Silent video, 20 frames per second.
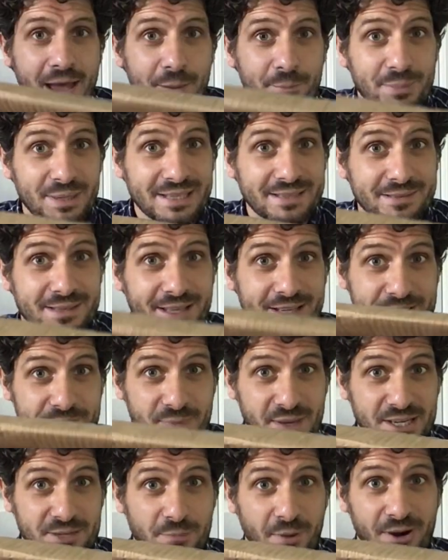Build as
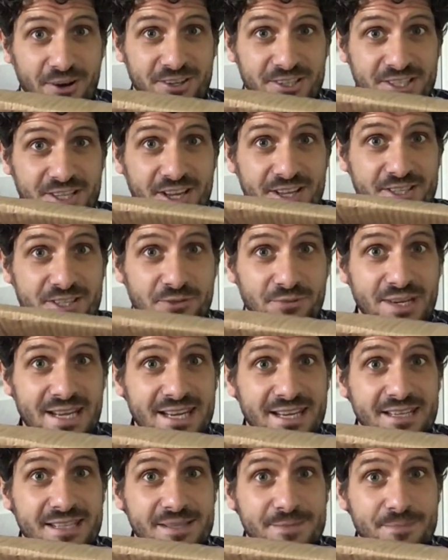many bars as you
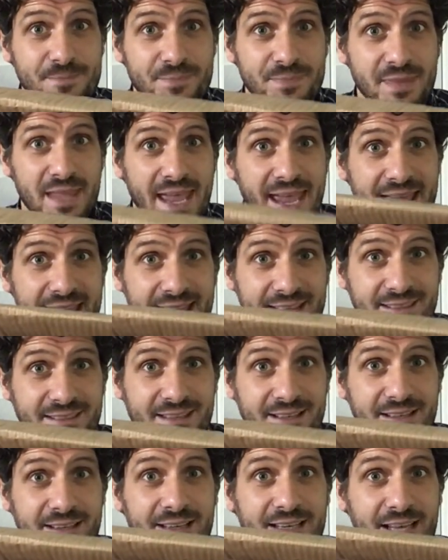need, and
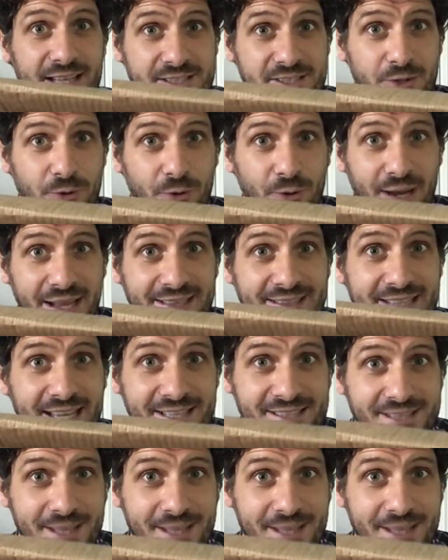let's go and test